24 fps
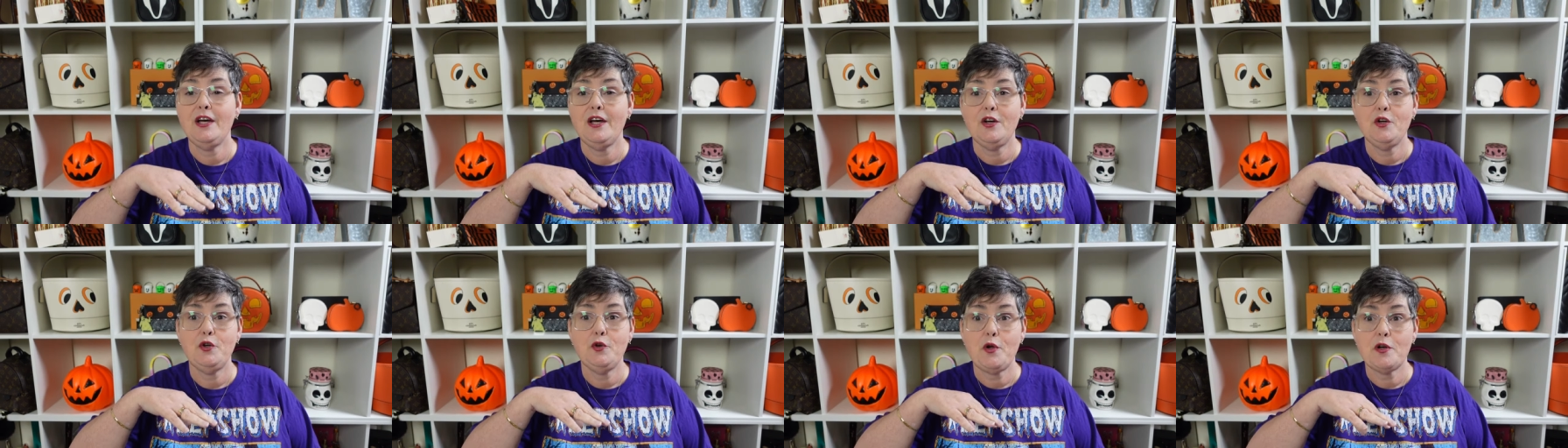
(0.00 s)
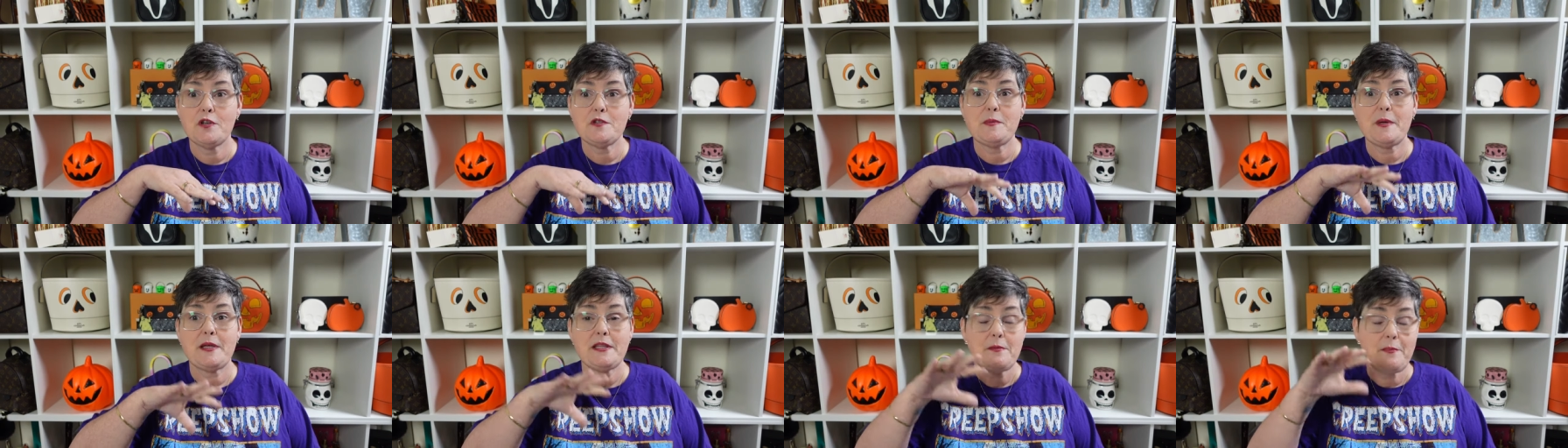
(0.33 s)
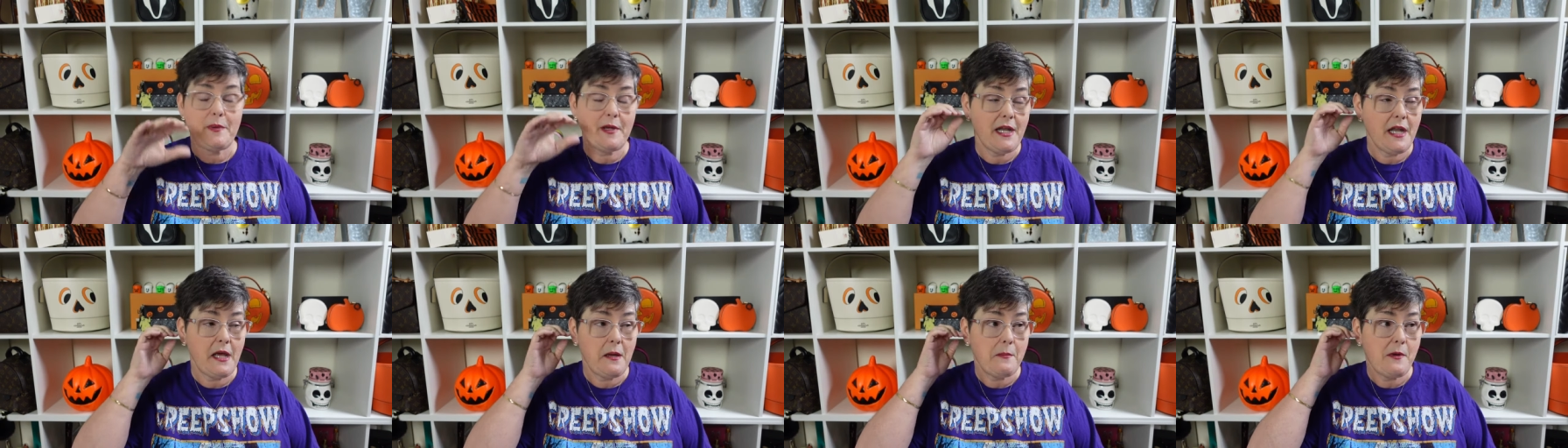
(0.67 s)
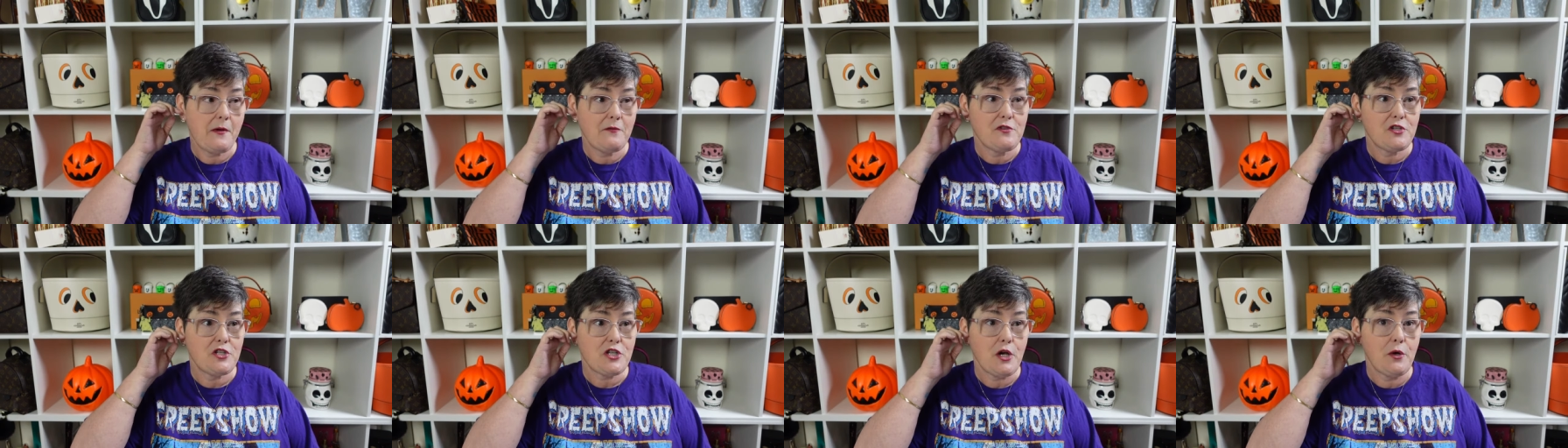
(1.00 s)
who goes by the pen name
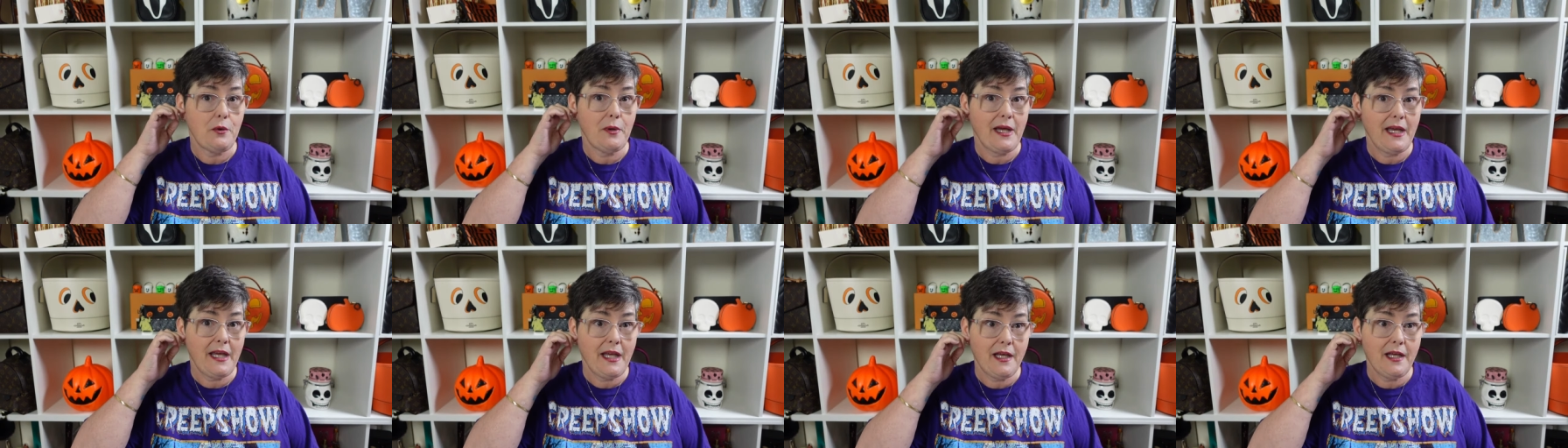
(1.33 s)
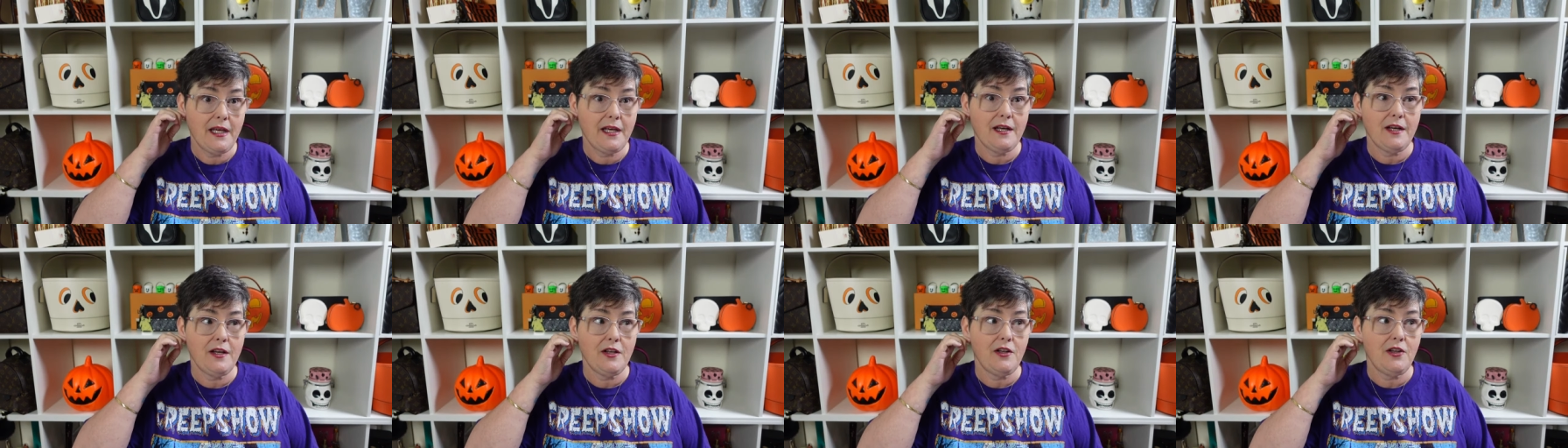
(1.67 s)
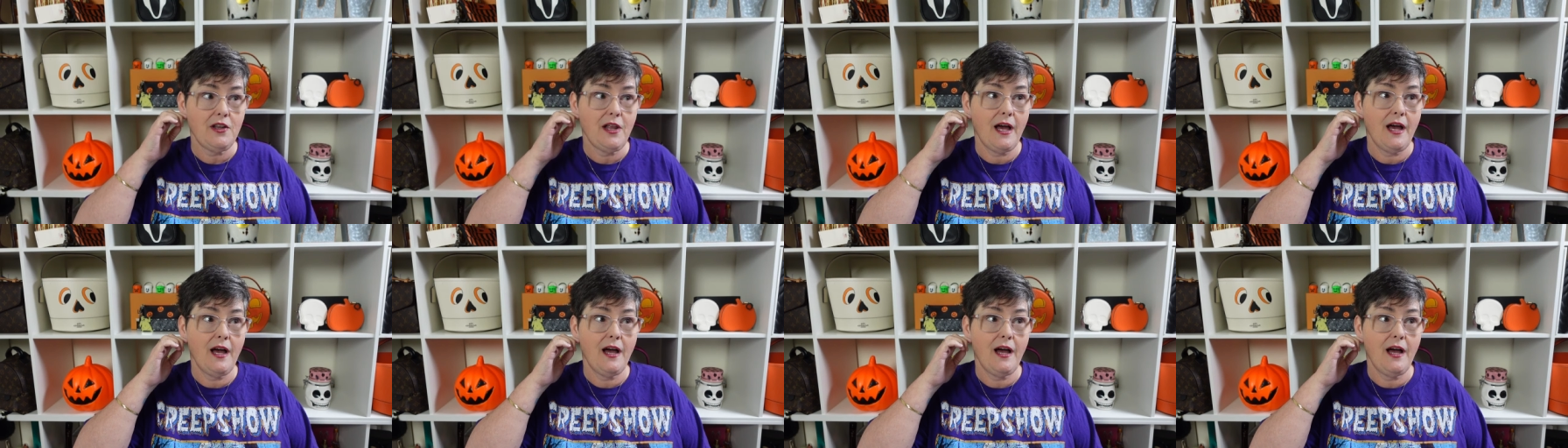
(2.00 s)
of Joe Hill.